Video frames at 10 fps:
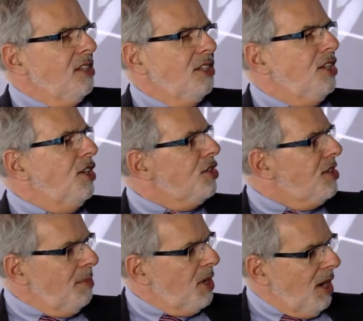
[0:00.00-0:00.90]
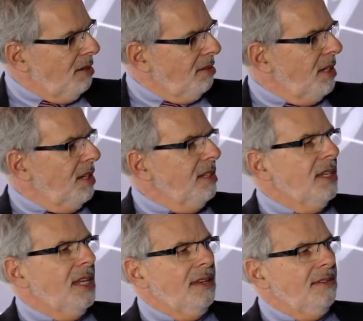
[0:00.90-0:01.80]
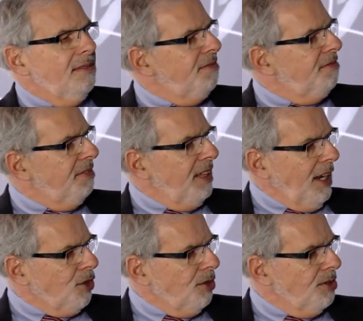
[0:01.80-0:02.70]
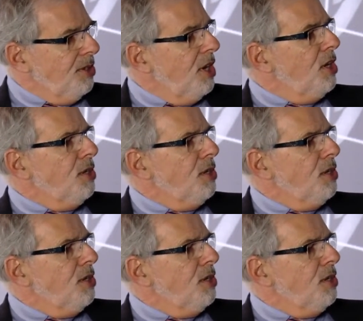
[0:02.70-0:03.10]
to teach a seminar, to give lectures,